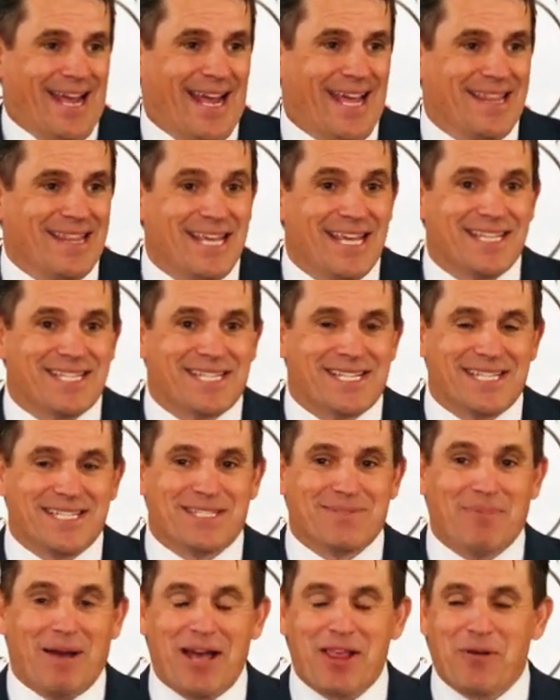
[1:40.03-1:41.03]
And this
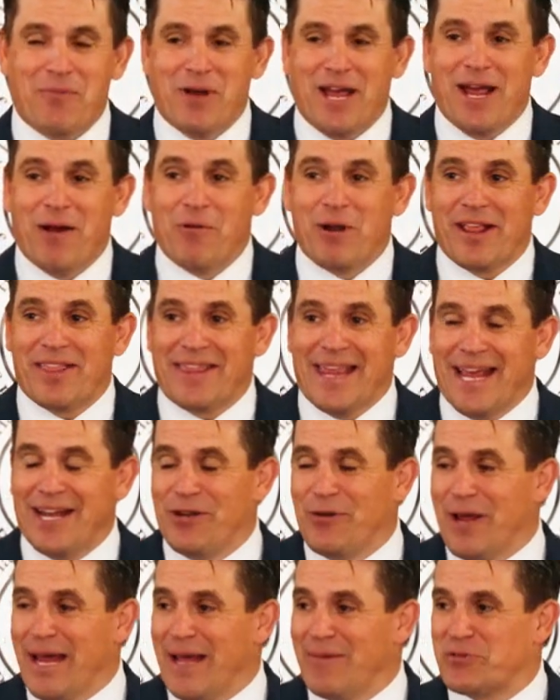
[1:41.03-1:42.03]
is, by the way, I want to
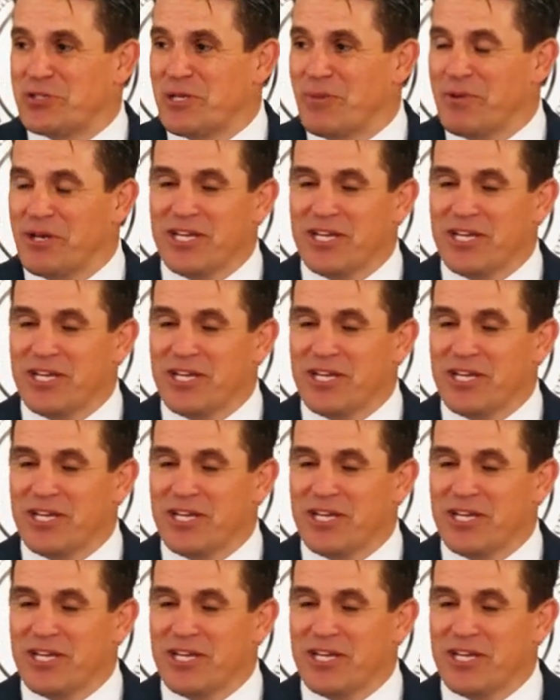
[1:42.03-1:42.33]
thank New Hampshire